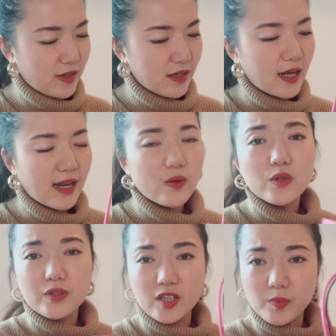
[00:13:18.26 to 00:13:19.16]
it and I
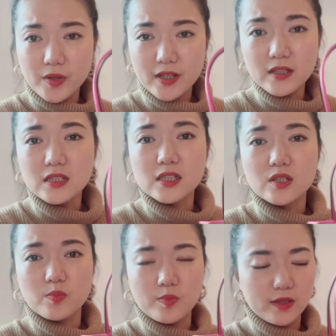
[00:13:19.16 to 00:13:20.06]
will keep it,
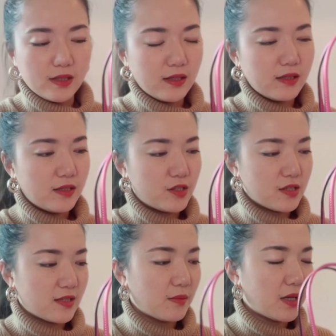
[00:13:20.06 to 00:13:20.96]
but then
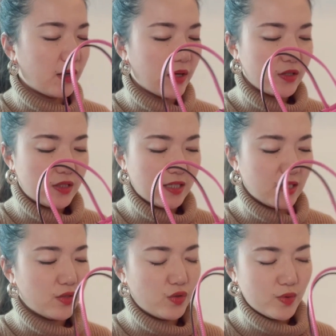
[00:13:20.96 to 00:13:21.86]
just somehow I
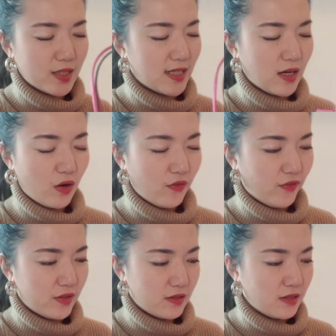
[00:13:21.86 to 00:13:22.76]
didn't use it that
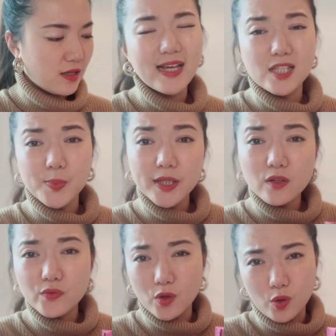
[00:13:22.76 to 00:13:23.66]
often. And speaking
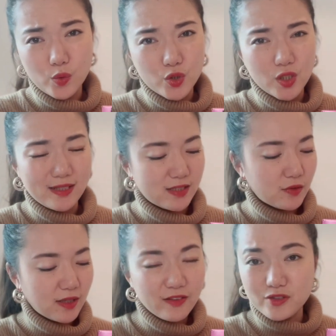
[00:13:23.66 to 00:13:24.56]
of Coach, I still
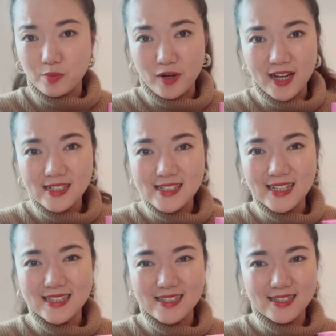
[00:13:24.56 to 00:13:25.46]
love the brand.
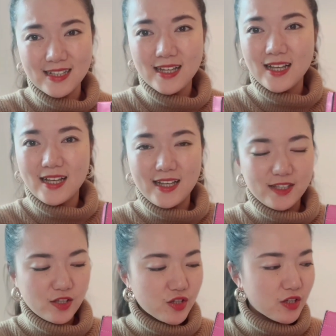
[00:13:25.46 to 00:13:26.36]
It's
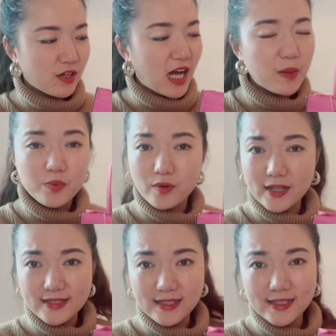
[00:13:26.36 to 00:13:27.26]
such an
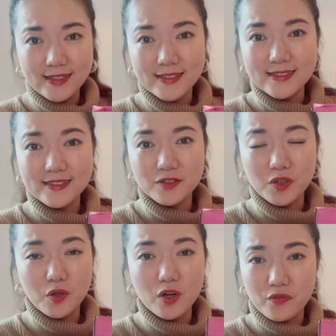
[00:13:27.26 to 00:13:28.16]
uprising, you
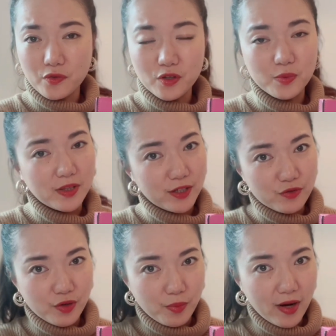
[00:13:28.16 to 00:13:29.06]
know, affordable
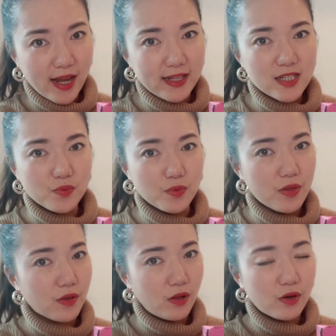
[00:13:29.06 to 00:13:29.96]
luxury brand with
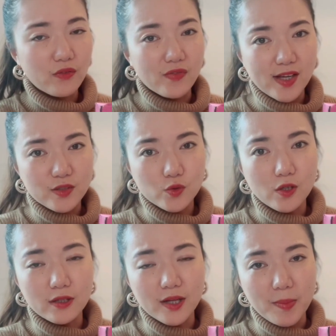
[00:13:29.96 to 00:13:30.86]
a lot of nice
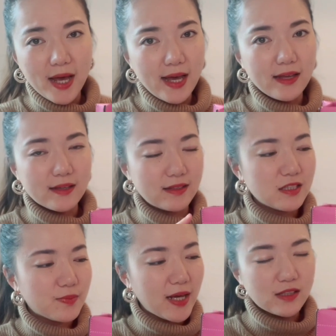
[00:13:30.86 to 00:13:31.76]
quality bag. This
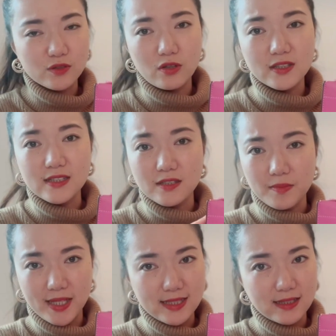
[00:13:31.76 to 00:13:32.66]
bag's quality is
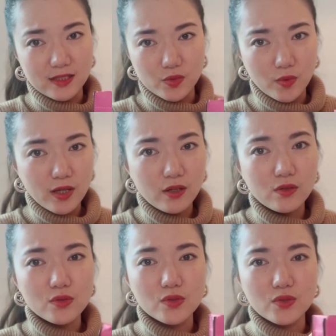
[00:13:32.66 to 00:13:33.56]
amazing as
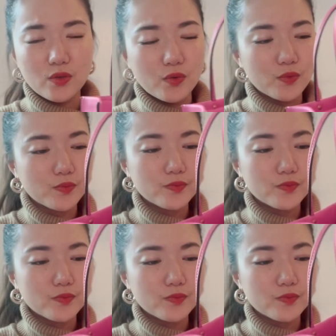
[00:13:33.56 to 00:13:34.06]
well. So